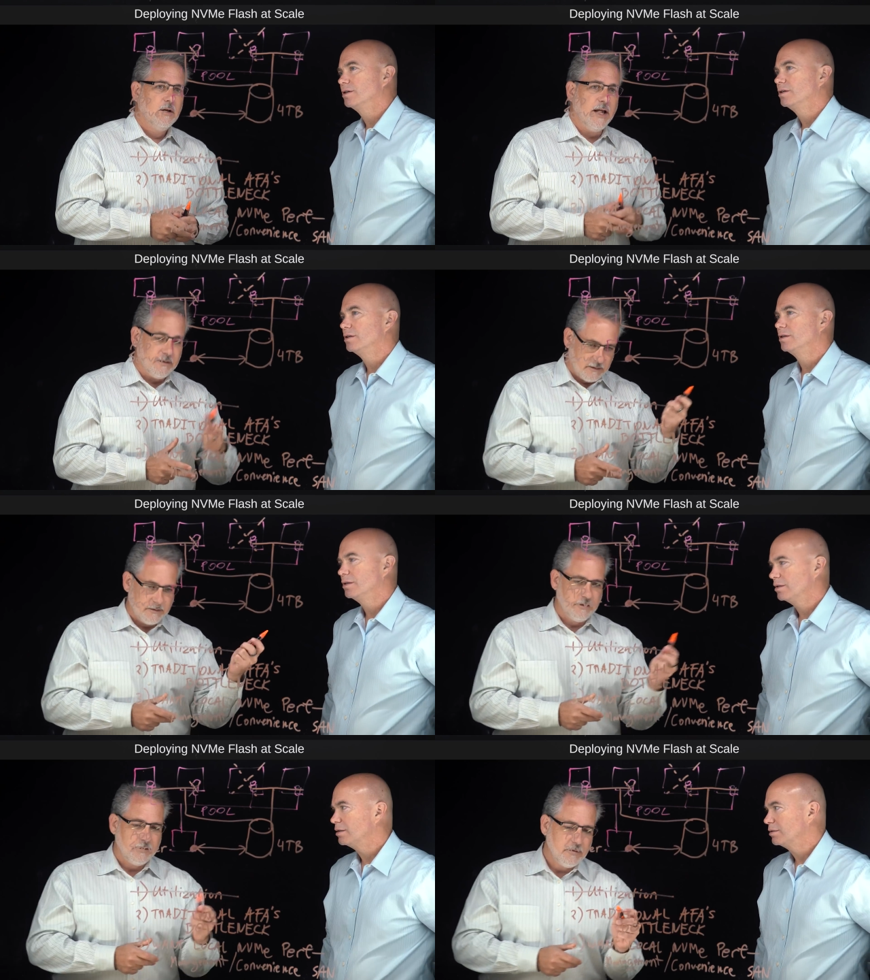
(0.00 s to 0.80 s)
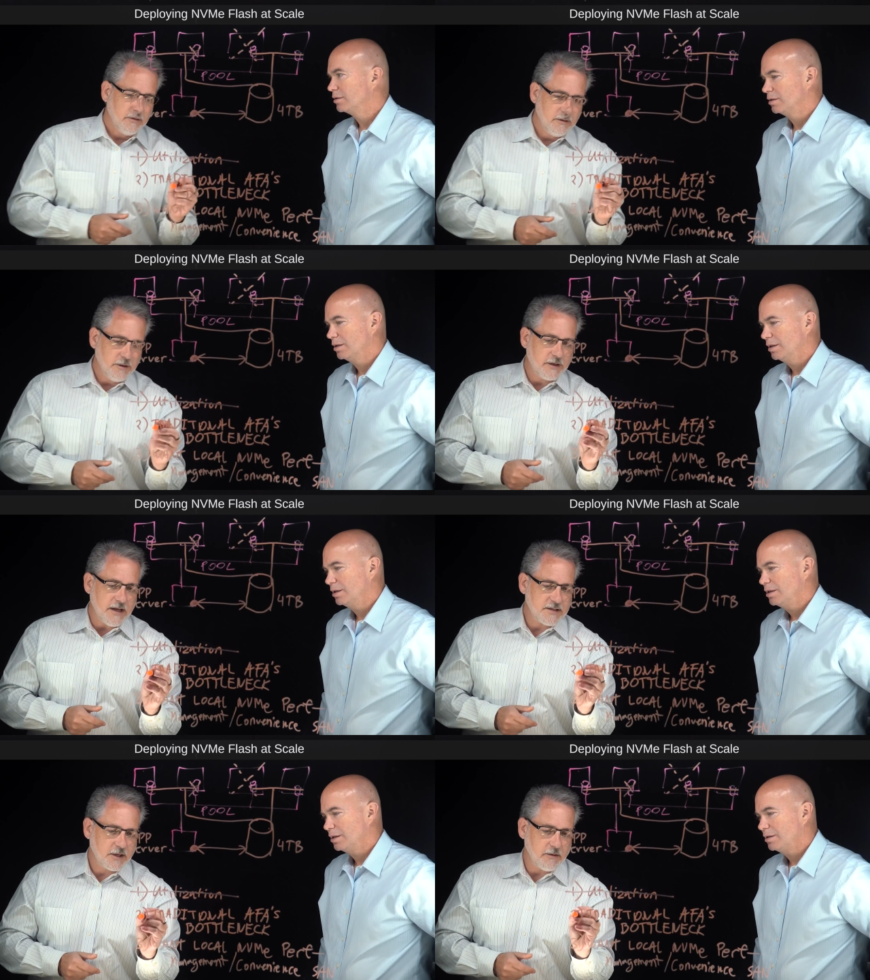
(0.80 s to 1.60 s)
Speaker 1: And you're
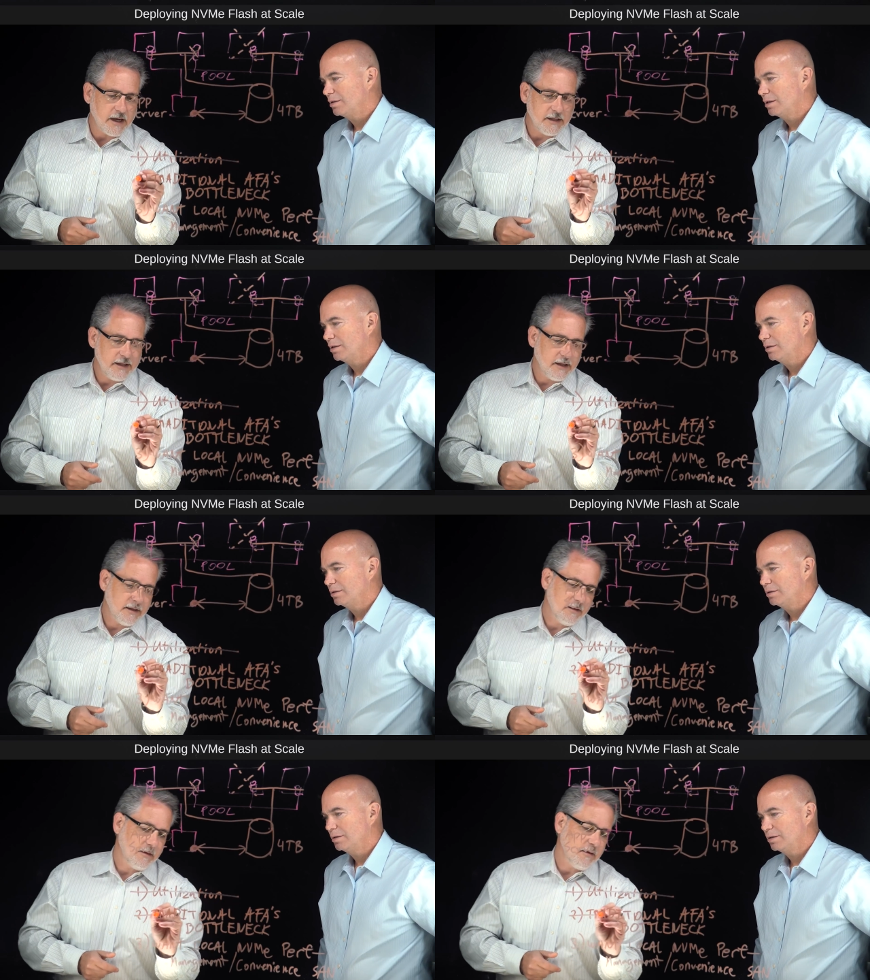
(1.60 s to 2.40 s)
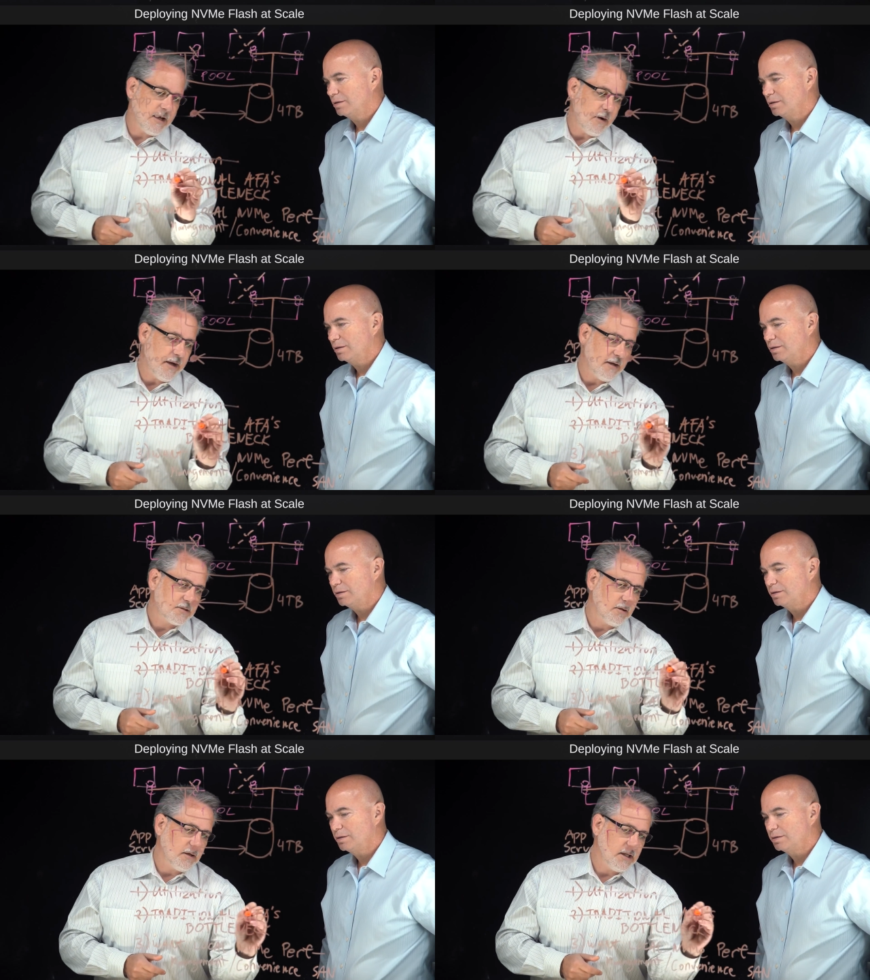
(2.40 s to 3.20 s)
guessing correctly that how we
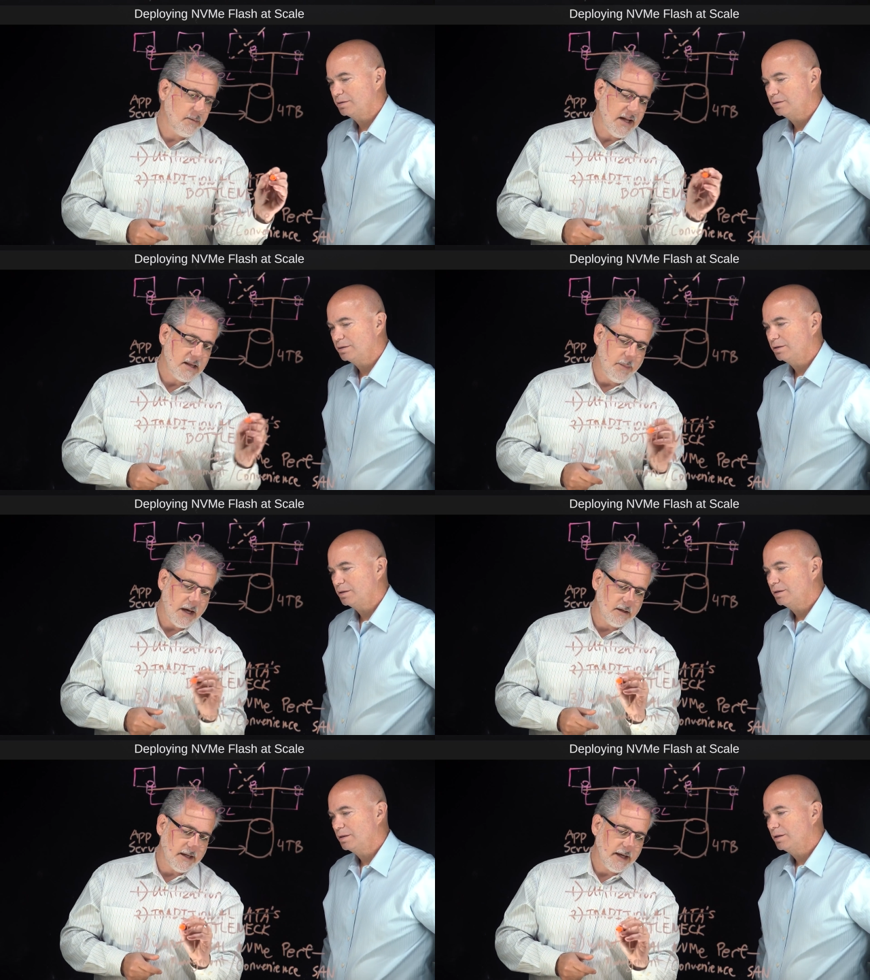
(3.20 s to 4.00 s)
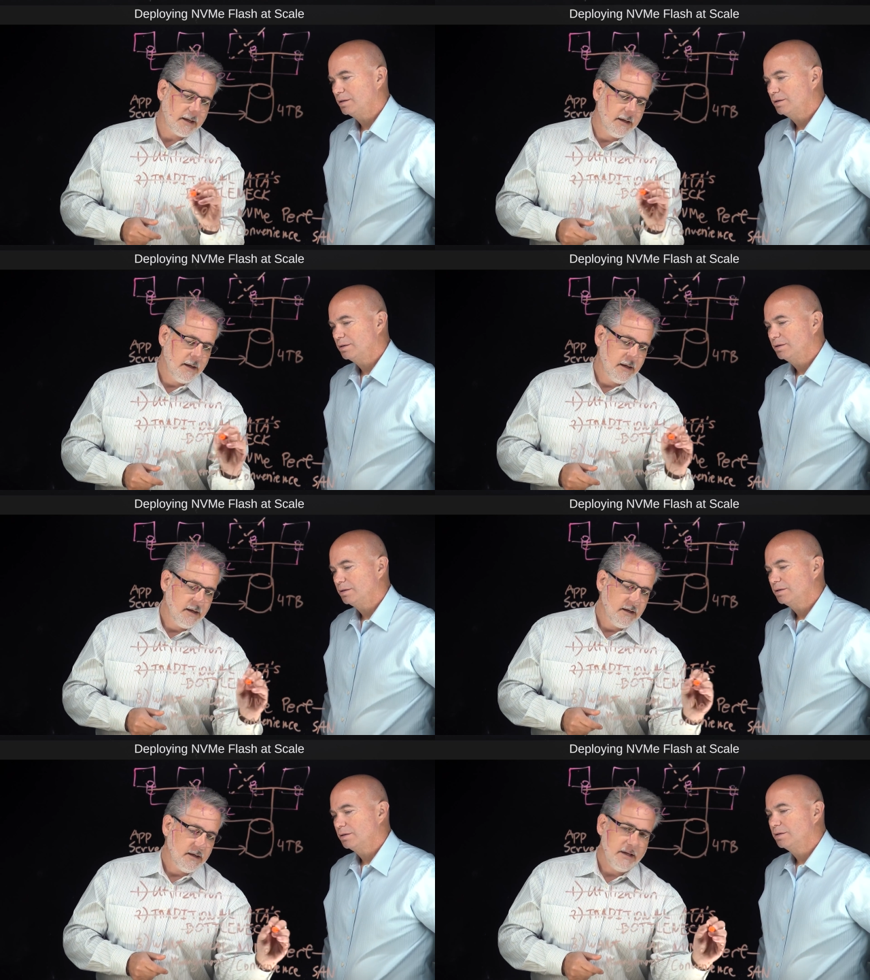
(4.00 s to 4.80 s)
also eliminate the bottleneck
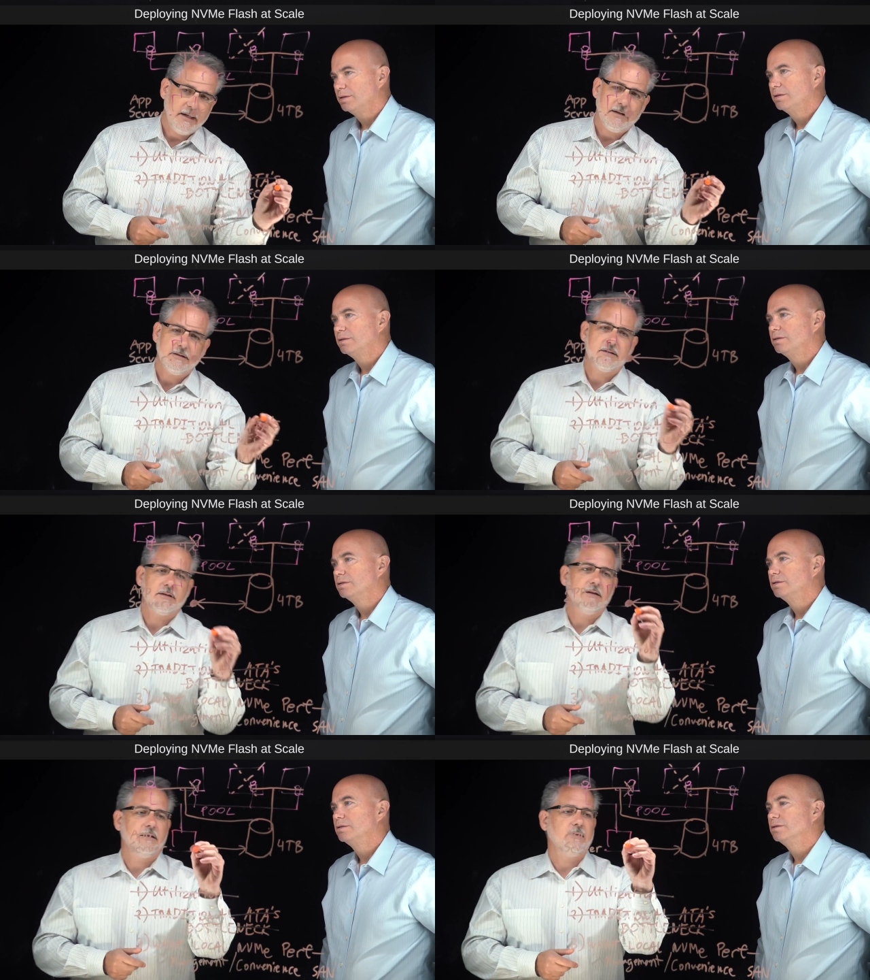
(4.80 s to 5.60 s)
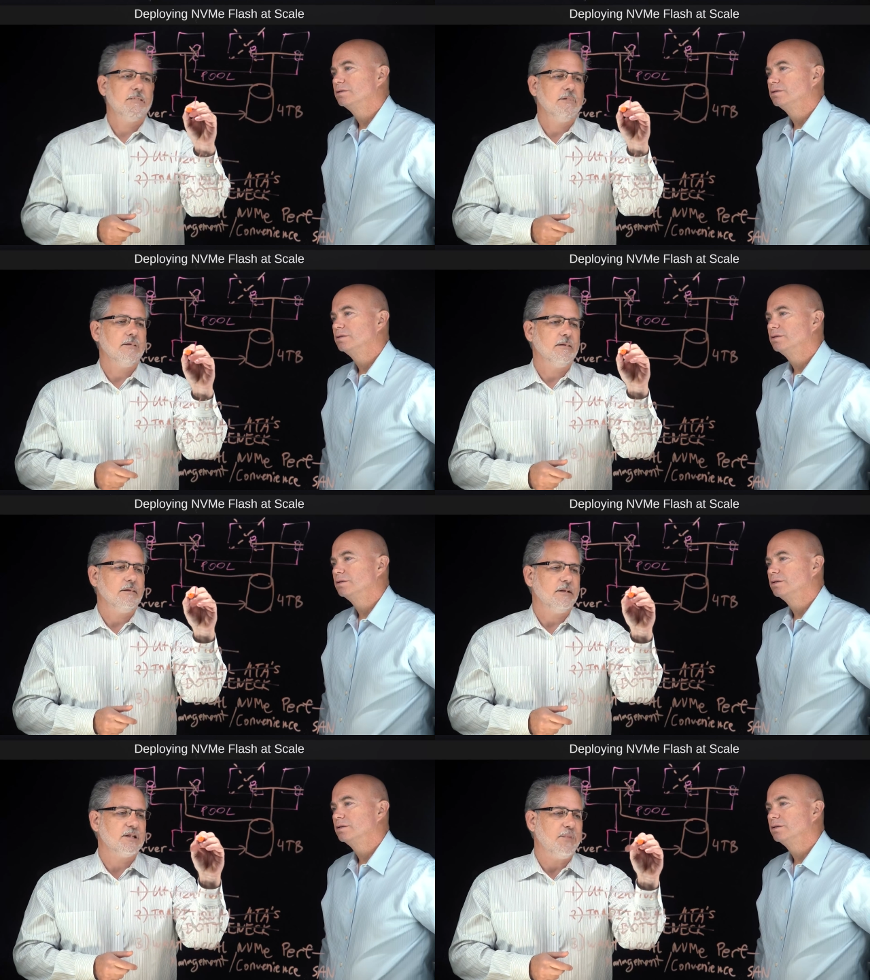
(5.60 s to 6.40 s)
is
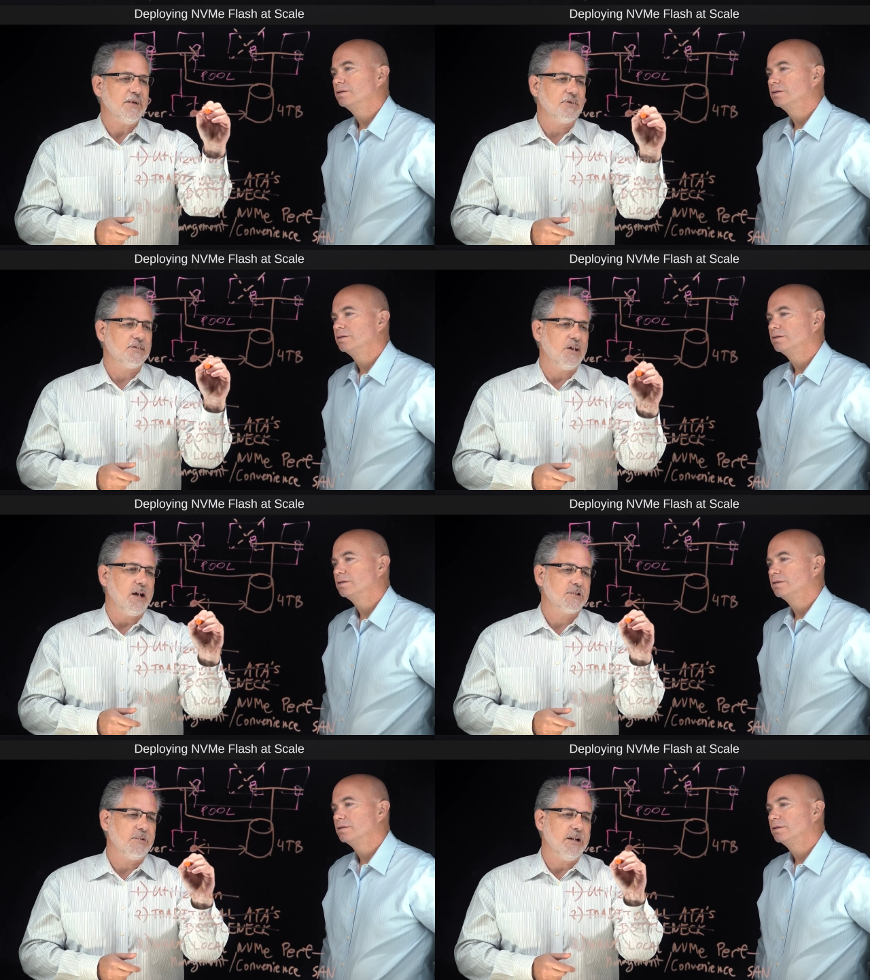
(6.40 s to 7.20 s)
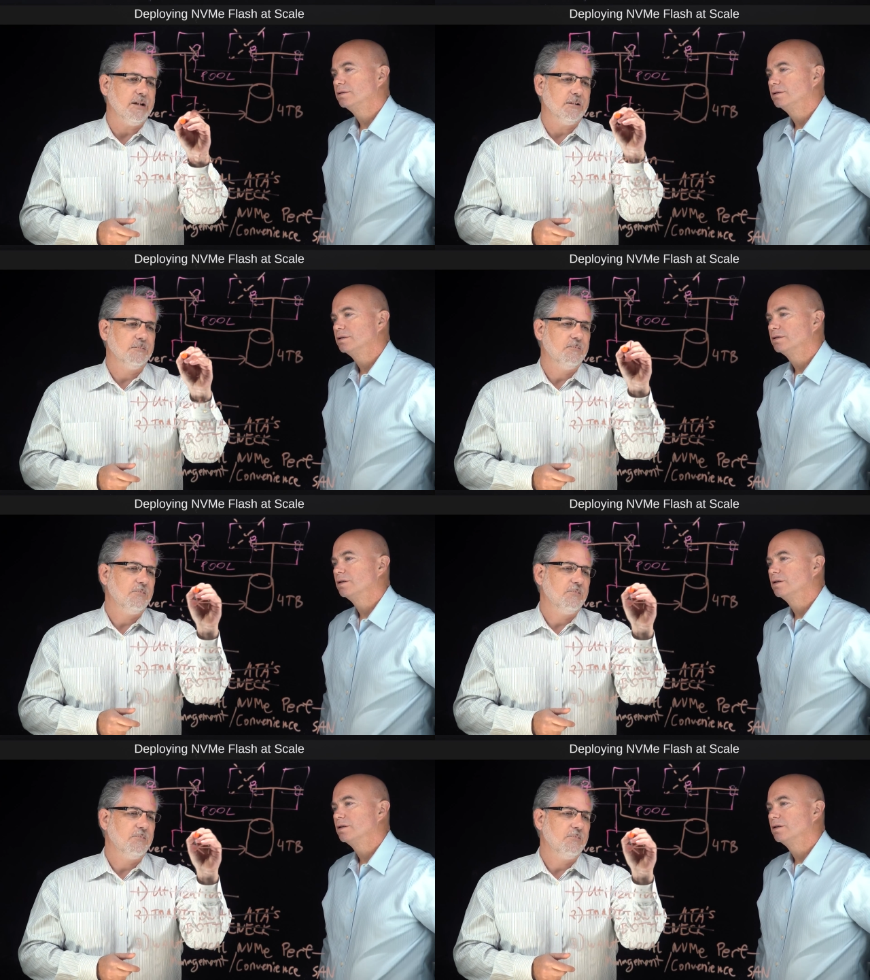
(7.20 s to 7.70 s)
this special sauce right here.